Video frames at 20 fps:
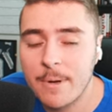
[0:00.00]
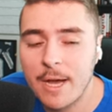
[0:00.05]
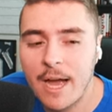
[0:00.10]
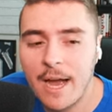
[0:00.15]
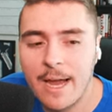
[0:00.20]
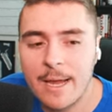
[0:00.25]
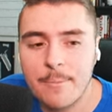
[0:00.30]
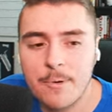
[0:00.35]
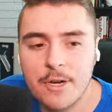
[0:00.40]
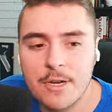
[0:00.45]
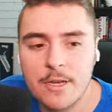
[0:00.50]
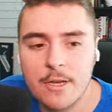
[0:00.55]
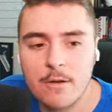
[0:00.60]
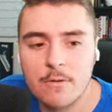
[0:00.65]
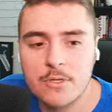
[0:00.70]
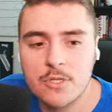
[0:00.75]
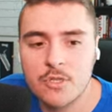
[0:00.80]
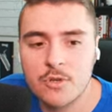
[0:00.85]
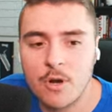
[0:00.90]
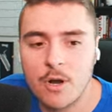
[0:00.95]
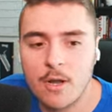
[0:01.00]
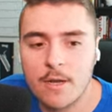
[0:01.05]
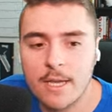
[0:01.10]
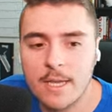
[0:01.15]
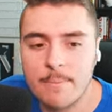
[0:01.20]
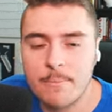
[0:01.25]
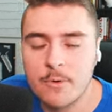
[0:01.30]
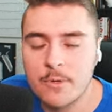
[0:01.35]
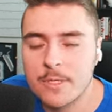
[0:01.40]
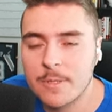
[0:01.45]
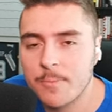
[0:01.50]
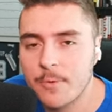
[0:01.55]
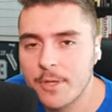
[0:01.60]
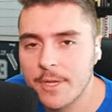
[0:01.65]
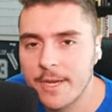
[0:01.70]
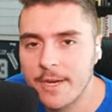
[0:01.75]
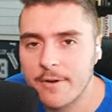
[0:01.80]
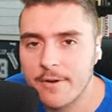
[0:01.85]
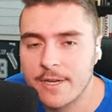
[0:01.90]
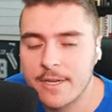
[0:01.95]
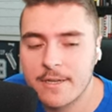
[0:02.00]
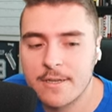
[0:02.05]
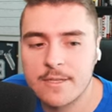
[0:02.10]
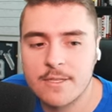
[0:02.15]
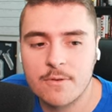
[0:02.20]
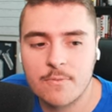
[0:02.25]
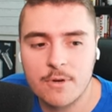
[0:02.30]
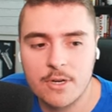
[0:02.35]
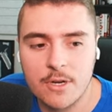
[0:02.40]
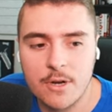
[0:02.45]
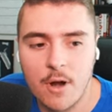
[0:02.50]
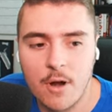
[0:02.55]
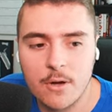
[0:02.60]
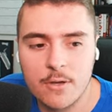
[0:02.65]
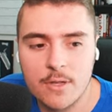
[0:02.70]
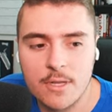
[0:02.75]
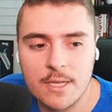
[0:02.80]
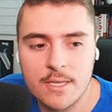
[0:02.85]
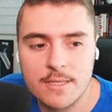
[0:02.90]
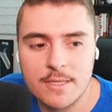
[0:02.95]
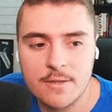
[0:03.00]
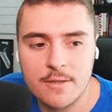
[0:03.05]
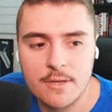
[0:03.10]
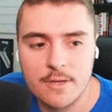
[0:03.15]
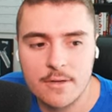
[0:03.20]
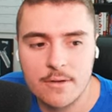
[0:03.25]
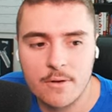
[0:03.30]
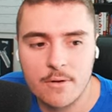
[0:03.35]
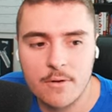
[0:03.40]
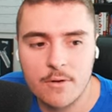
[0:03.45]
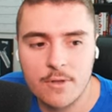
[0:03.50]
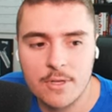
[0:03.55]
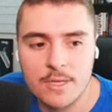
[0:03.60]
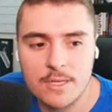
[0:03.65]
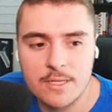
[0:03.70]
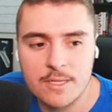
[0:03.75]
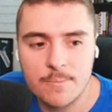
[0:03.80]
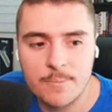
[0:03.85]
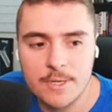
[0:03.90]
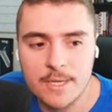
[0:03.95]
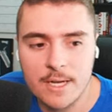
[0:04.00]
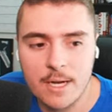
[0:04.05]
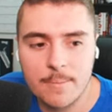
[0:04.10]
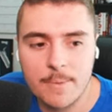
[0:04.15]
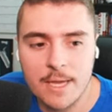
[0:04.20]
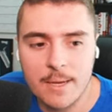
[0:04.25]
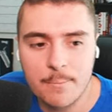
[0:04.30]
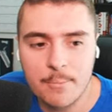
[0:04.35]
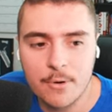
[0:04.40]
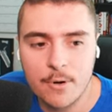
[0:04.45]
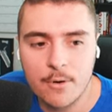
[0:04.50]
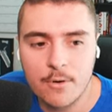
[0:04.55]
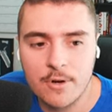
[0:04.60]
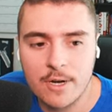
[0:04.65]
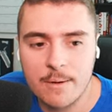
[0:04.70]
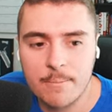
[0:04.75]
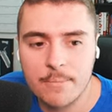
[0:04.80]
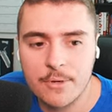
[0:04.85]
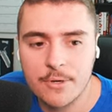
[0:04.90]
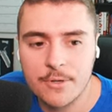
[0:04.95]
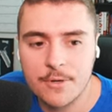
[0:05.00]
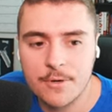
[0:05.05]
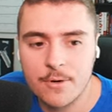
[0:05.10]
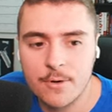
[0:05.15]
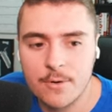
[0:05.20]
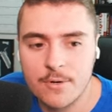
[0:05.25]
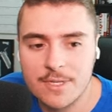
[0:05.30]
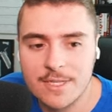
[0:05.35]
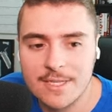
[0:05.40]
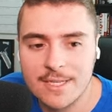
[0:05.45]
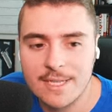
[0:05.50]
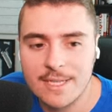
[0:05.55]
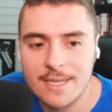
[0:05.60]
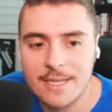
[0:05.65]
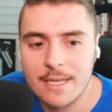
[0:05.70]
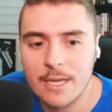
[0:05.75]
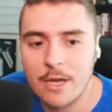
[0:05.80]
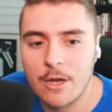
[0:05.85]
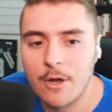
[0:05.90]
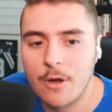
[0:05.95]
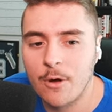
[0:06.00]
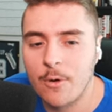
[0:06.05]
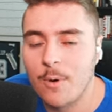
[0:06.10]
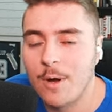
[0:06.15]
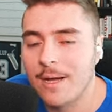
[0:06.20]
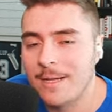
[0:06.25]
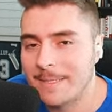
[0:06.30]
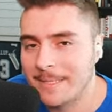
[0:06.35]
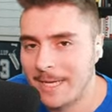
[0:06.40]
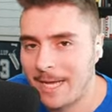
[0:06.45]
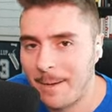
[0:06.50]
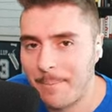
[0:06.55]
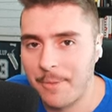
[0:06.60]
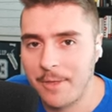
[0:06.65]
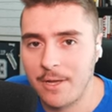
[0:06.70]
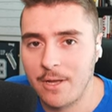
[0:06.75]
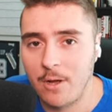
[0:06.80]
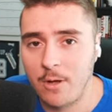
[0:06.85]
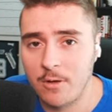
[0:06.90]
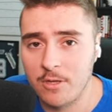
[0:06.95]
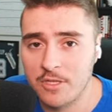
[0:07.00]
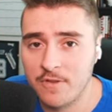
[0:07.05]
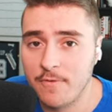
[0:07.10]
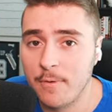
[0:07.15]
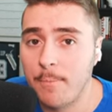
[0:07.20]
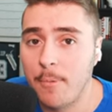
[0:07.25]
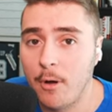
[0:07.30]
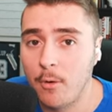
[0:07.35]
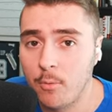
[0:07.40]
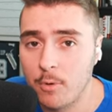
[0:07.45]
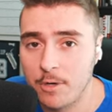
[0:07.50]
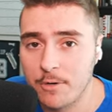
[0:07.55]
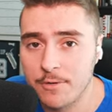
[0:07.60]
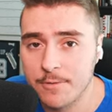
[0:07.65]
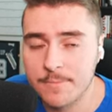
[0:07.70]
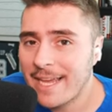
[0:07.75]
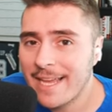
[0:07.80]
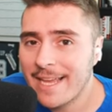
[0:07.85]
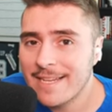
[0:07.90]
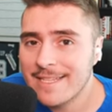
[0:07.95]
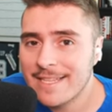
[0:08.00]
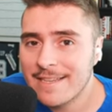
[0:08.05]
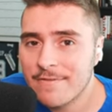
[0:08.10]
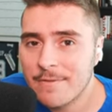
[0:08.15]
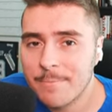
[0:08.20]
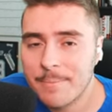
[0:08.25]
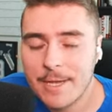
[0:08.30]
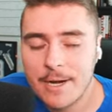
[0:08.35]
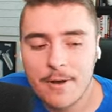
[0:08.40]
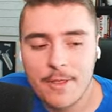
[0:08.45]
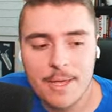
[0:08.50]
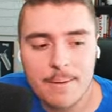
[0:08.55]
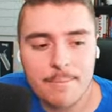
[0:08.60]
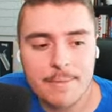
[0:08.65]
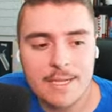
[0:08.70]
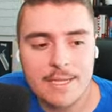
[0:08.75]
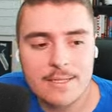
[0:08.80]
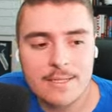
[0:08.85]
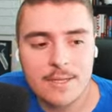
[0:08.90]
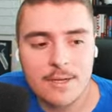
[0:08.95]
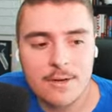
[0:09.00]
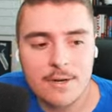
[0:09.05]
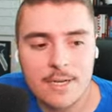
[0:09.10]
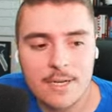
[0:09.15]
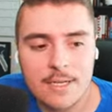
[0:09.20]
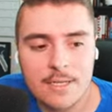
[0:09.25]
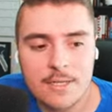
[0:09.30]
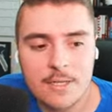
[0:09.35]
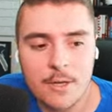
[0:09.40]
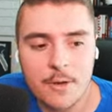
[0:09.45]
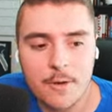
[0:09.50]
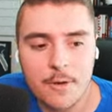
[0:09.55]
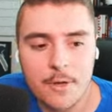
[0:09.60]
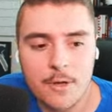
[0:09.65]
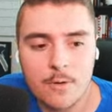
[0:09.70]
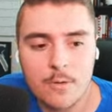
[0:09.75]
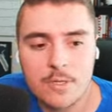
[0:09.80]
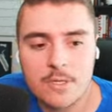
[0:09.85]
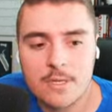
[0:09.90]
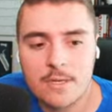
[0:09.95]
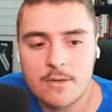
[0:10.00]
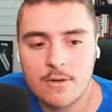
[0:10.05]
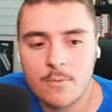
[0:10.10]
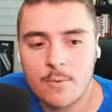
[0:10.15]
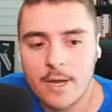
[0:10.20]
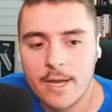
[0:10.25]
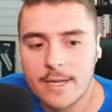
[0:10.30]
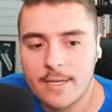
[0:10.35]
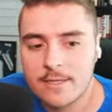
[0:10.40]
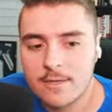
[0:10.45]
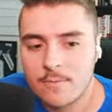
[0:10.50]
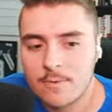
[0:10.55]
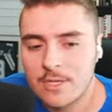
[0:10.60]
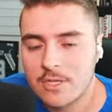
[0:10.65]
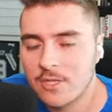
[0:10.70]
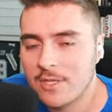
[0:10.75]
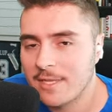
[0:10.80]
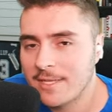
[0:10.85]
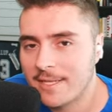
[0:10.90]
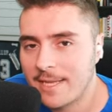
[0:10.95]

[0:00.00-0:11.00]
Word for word: a hybrid coach strong in multiple areas. Regardless, the goal is to become a program builder or CEO atop the college football world. And even better, that means there is no single way to reach these